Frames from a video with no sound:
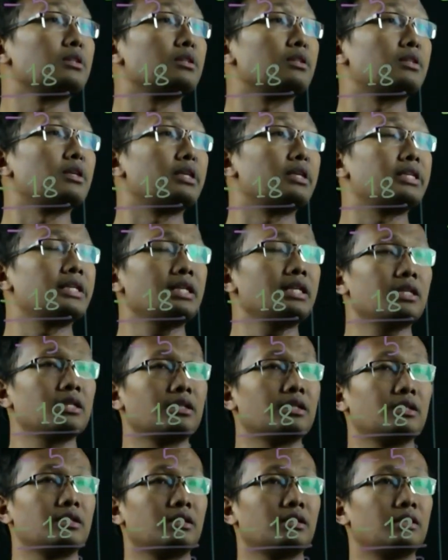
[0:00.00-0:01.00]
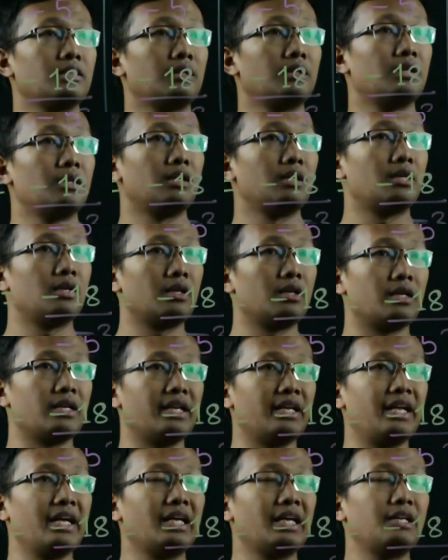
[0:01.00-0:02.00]
13.
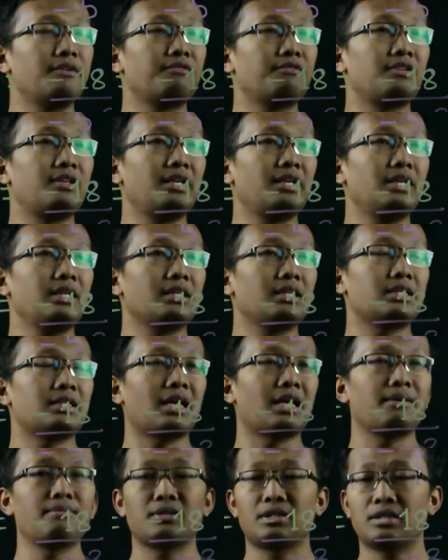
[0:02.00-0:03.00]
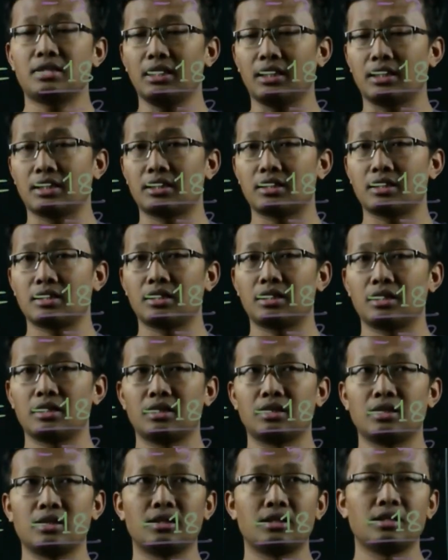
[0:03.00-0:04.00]
Negative 3 times
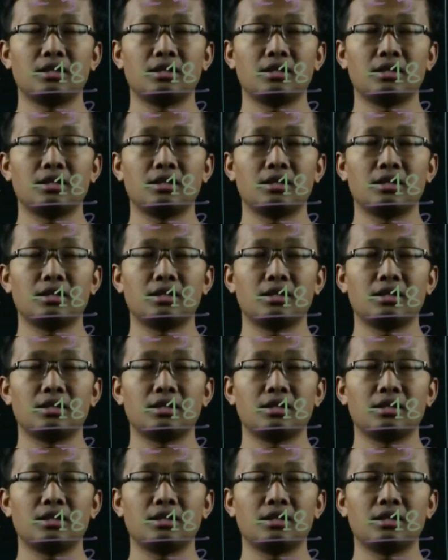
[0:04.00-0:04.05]
6